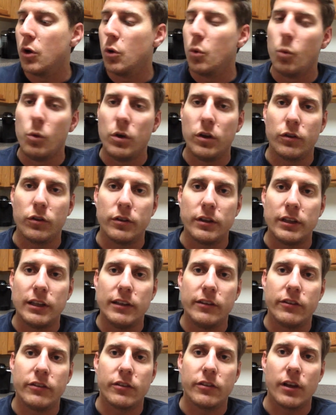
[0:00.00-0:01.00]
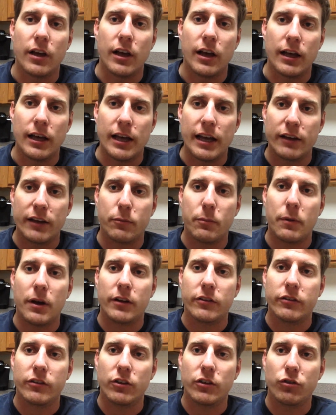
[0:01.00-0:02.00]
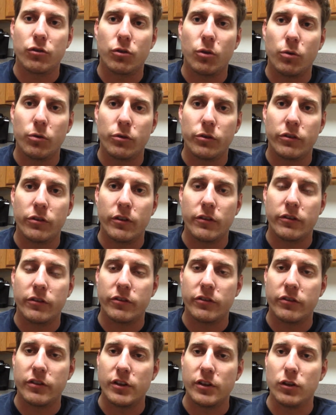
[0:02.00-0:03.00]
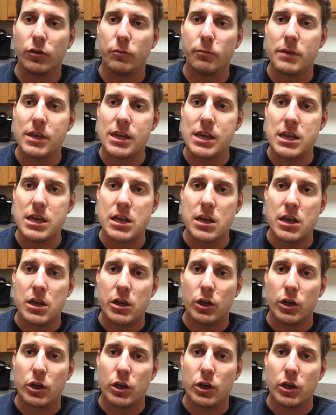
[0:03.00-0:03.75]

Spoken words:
Will these Xbox controllers still be